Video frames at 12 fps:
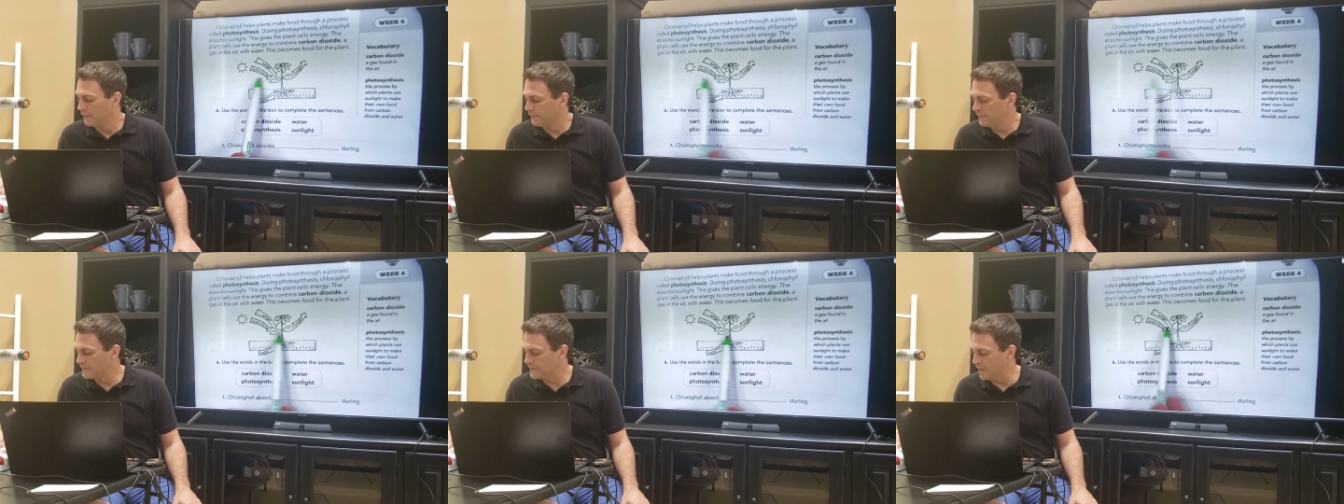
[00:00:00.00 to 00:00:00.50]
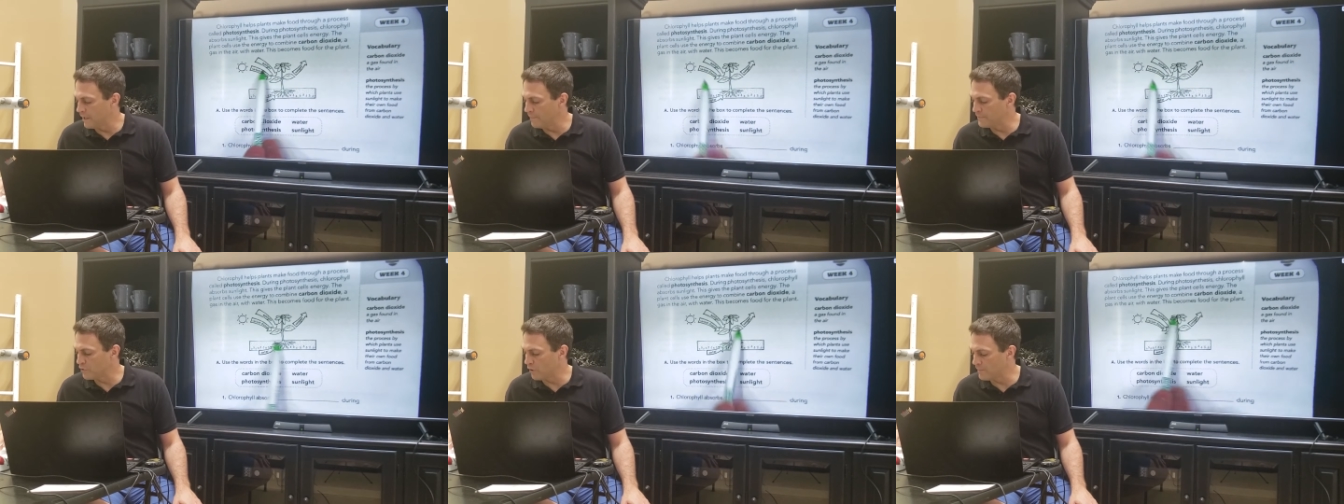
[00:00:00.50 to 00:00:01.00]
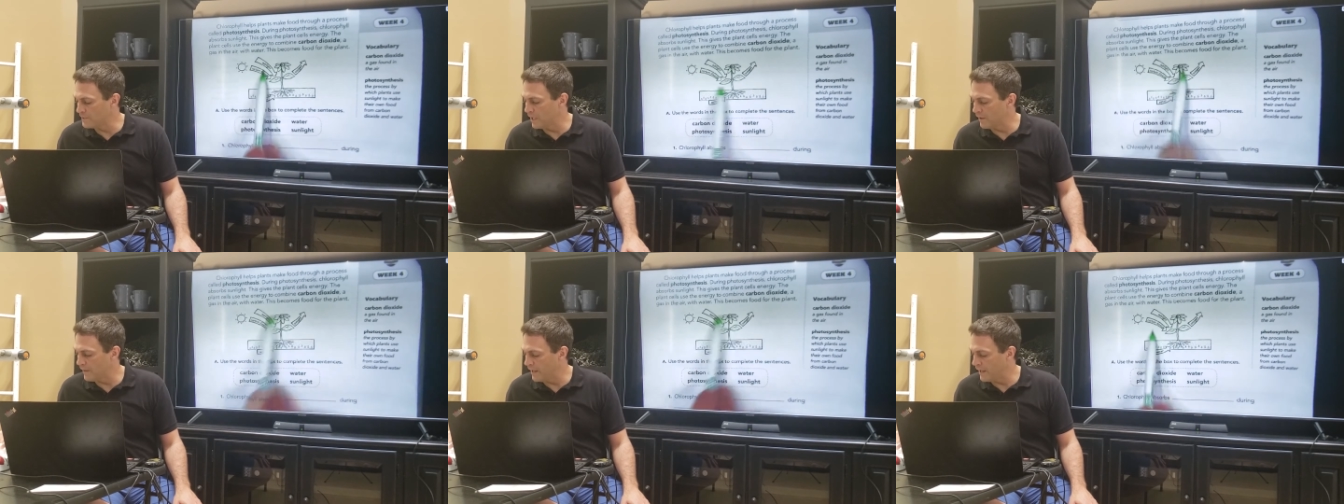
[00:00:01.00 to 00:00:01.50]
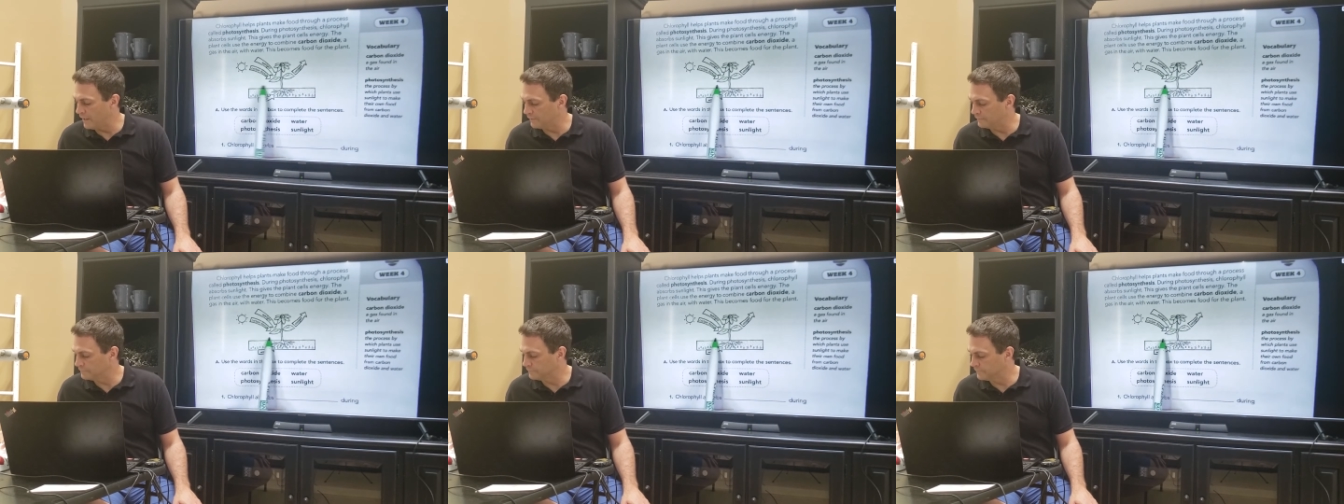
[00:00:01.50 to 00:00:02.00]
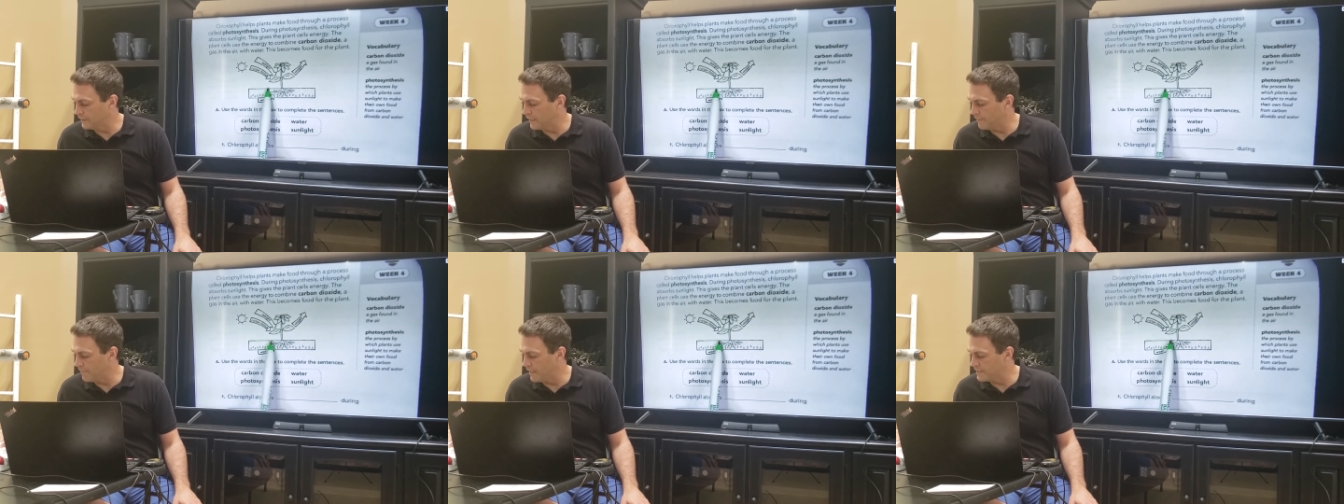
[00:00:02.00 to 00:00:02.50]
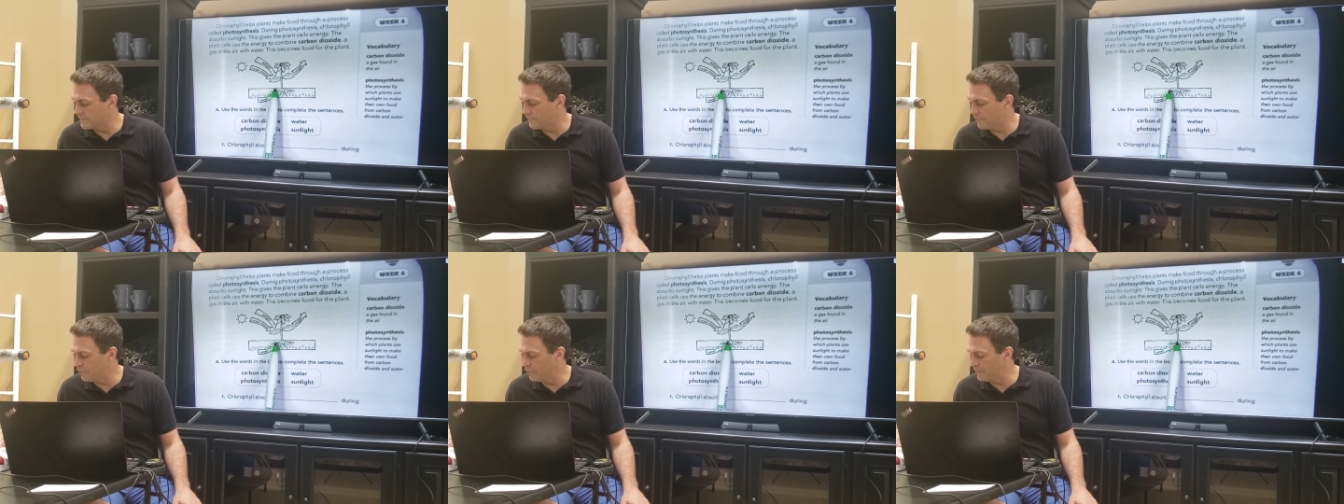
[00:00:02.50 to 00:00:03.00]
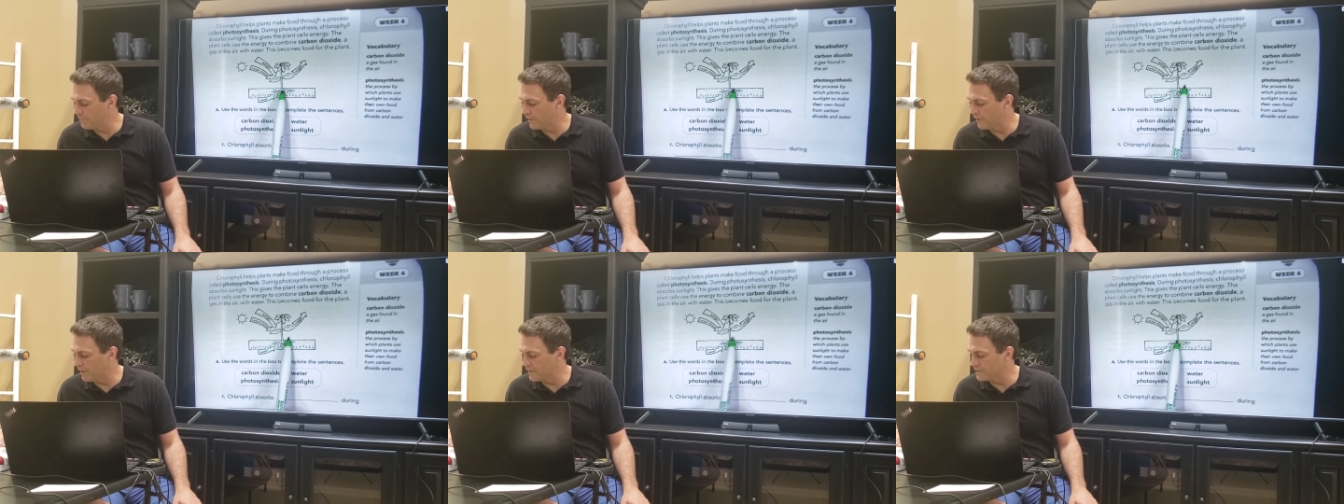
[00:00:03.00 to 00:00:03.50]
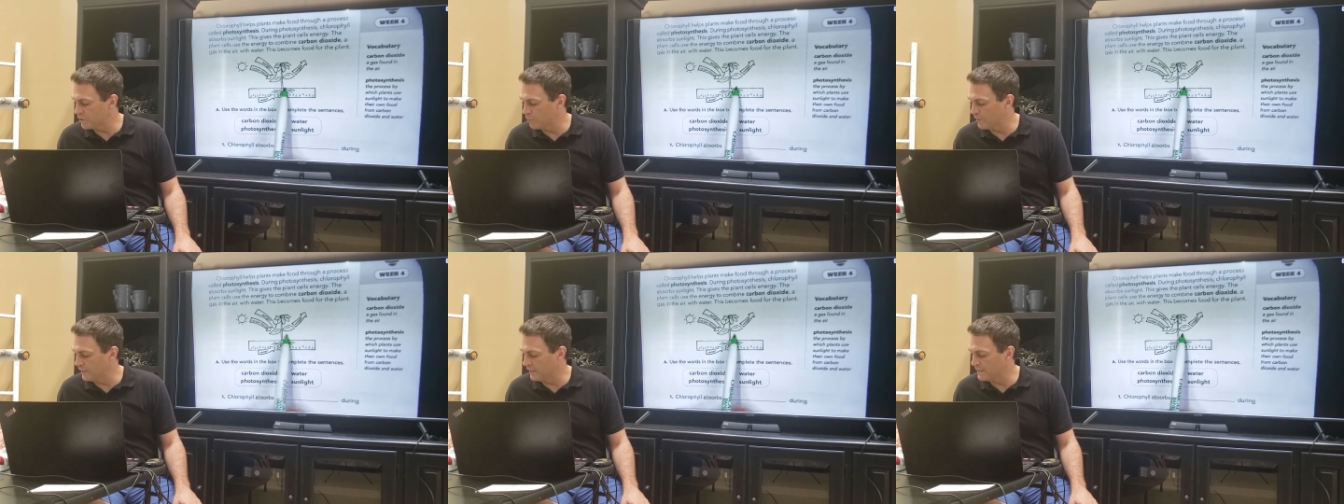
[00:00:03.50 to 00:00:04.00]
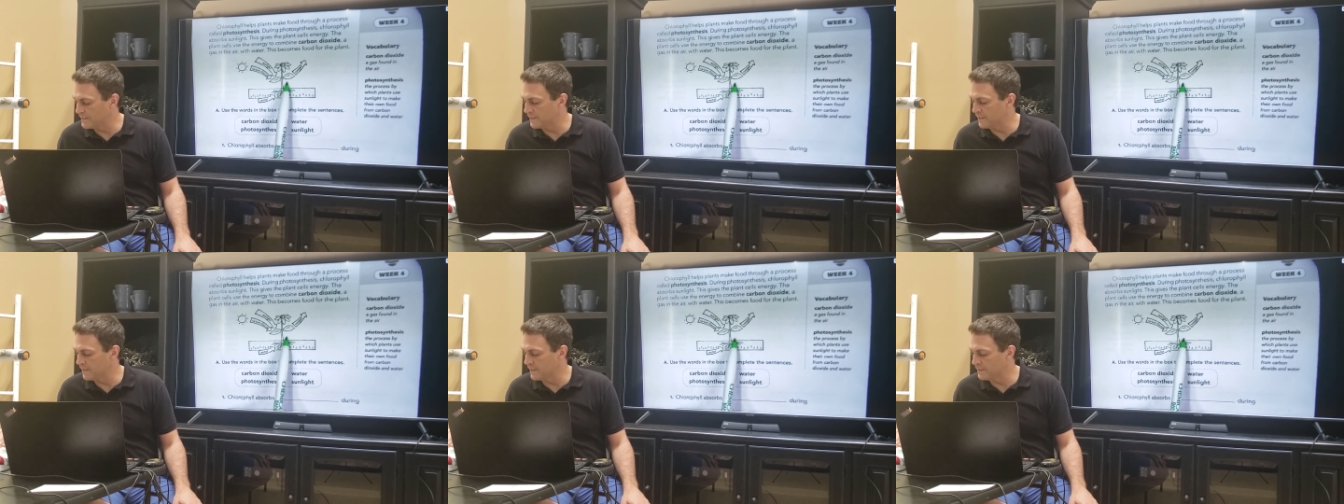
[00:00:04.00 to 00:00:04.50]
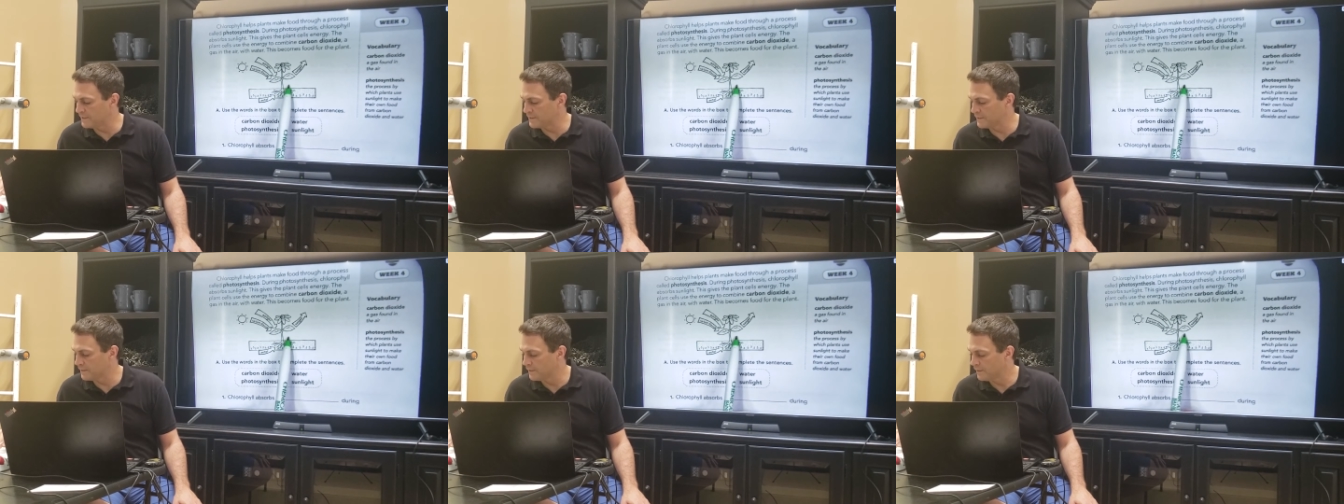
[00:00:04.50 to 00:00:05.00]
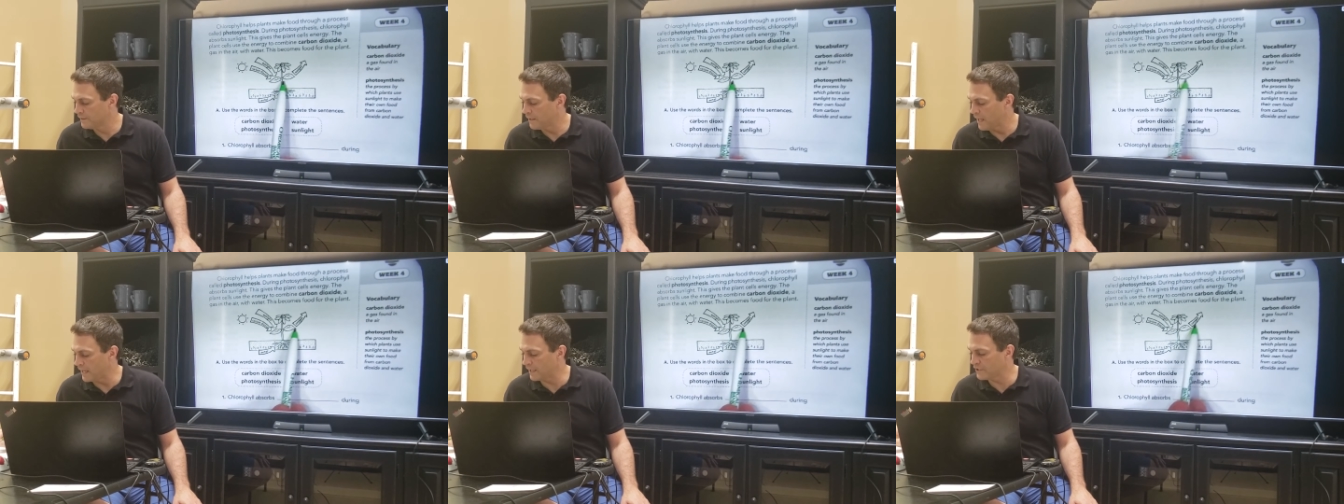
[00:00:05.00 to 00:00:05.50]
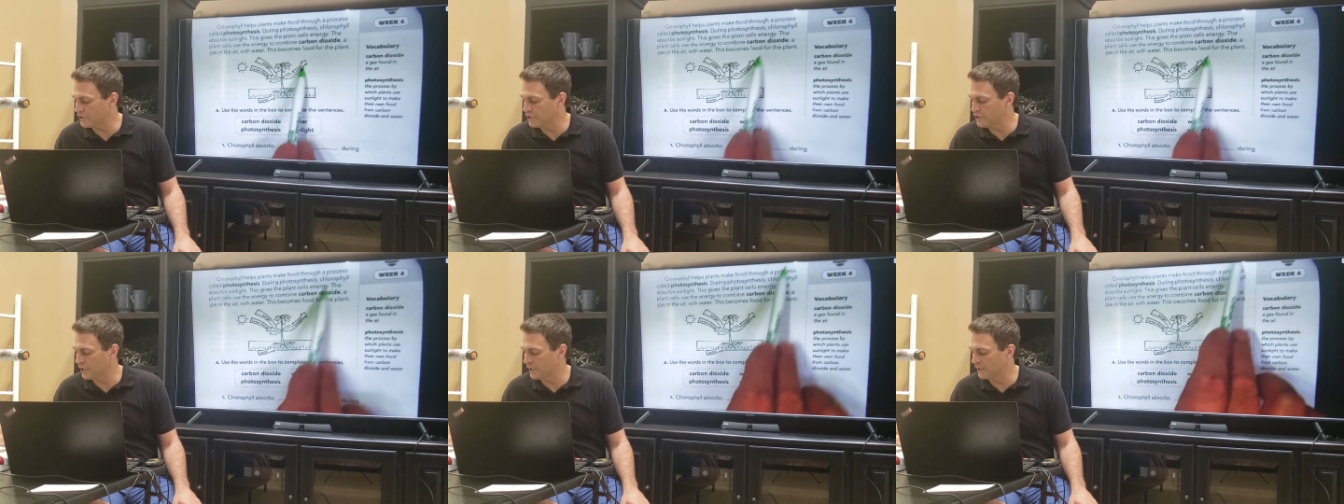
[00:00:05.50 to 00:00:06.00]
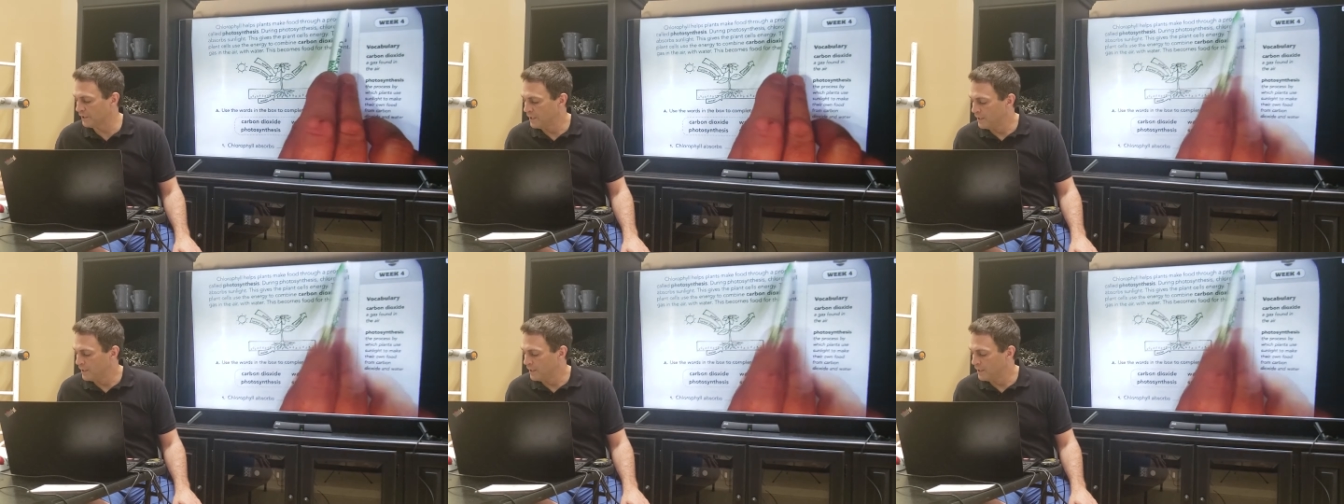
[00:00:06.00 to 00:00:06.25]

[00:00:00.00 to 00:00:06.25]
The sun absorbs all that, and it makes food, but it also releases oxygen.